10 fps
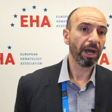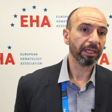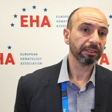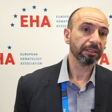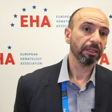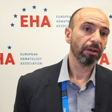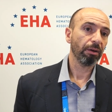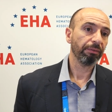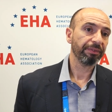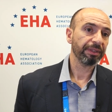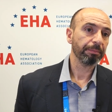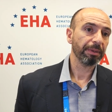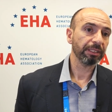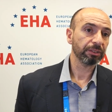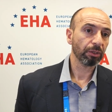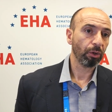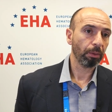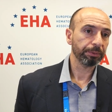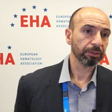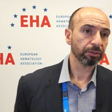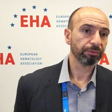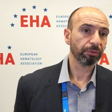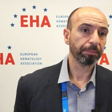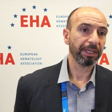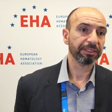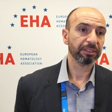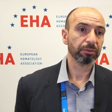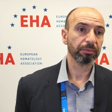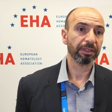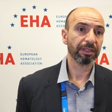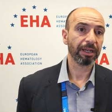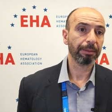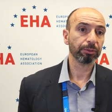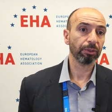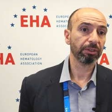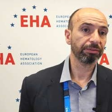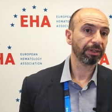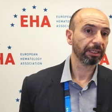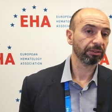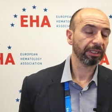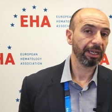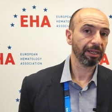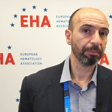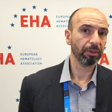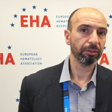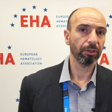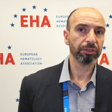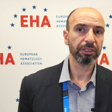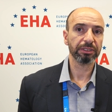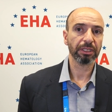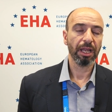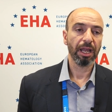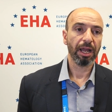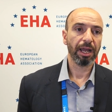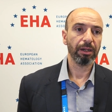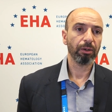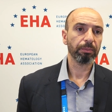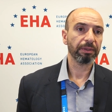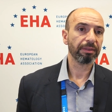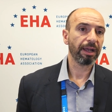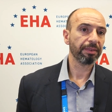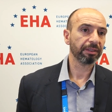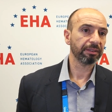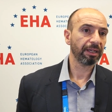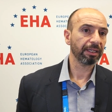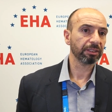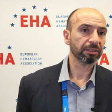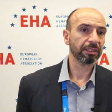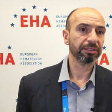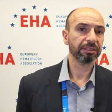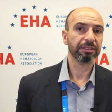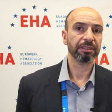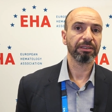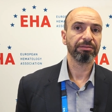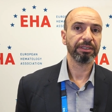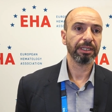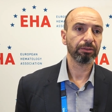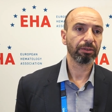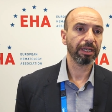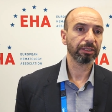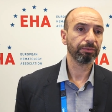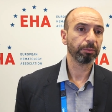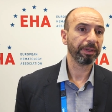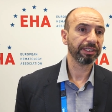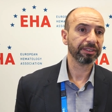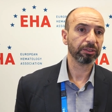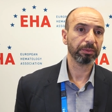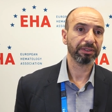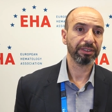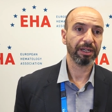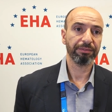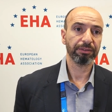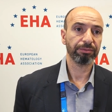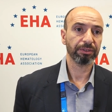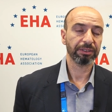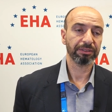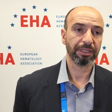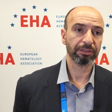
one of the major options for patients with relapsed or refractory amyloidosis, along with other drugs such as uh, venetoclax for patients with T11-14